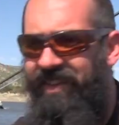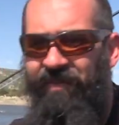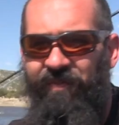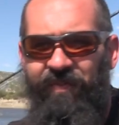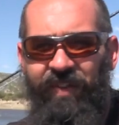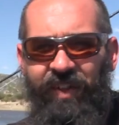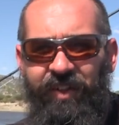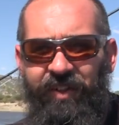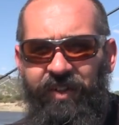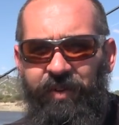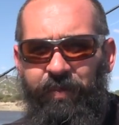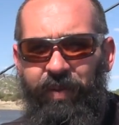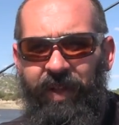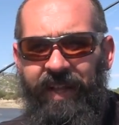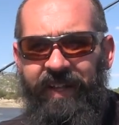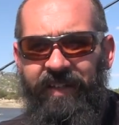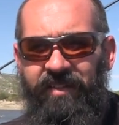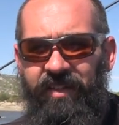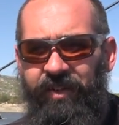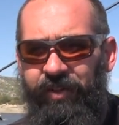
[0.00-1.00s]
can fill in the
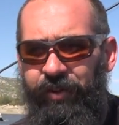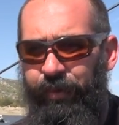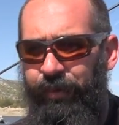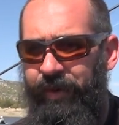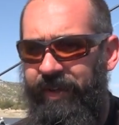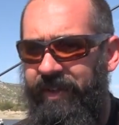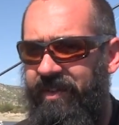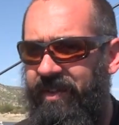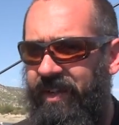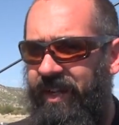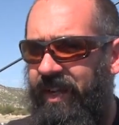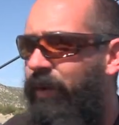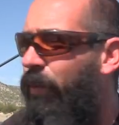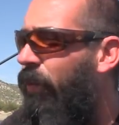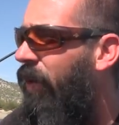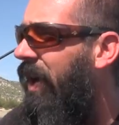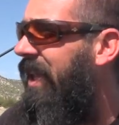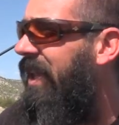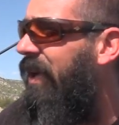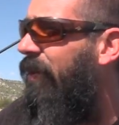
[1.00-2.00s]
blanks on your reasoning and
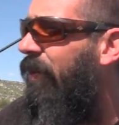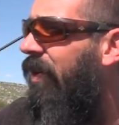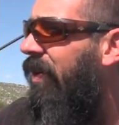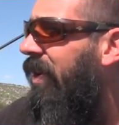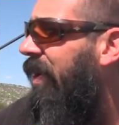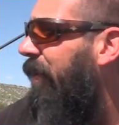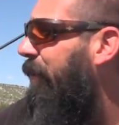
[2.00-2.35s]
why they won't